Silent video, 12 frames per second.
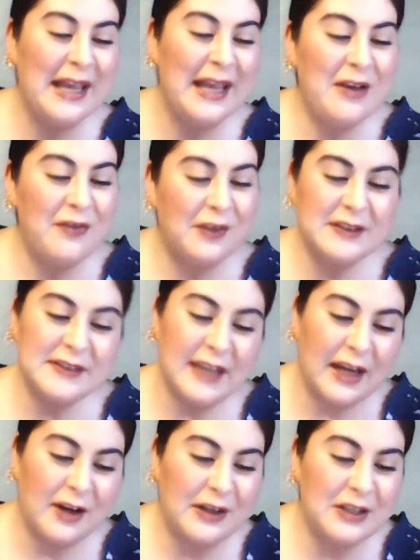Phyllis
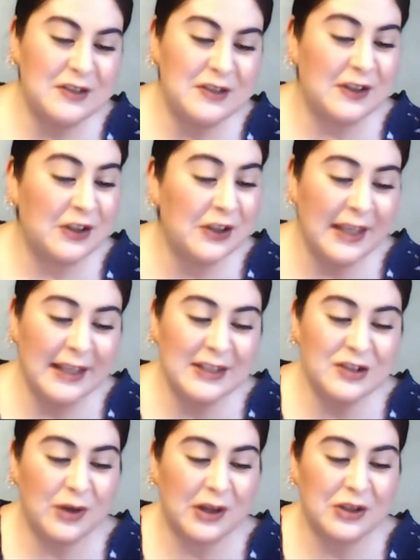Carey, she's a cooking
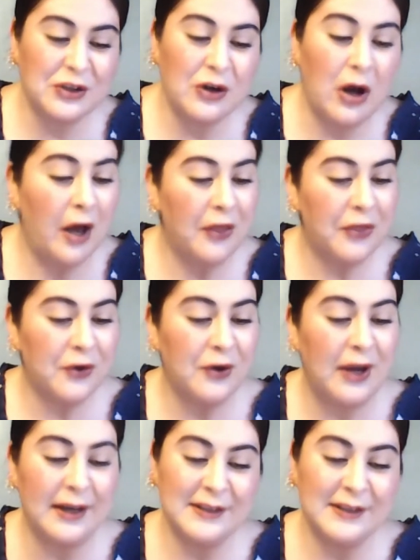instructor, author, and
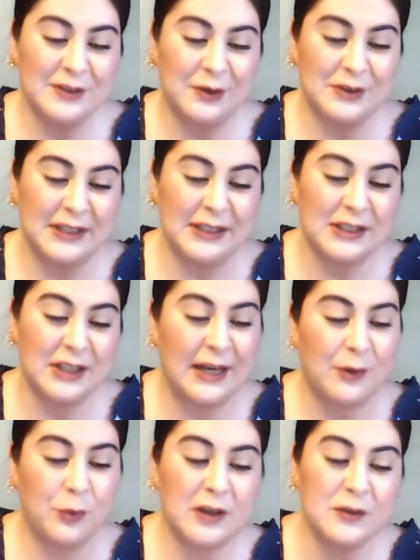consultant, and
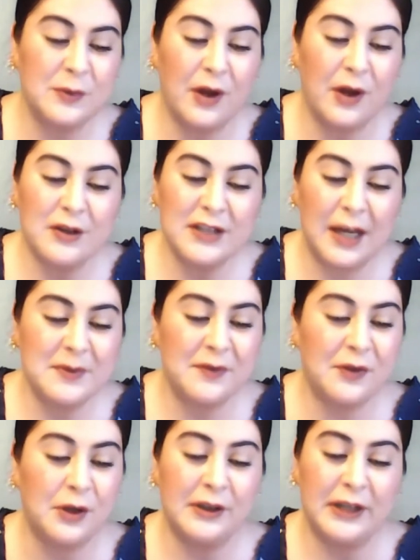works with all types of
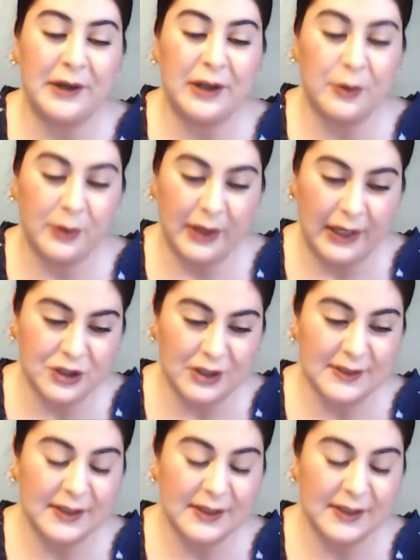culinary creations.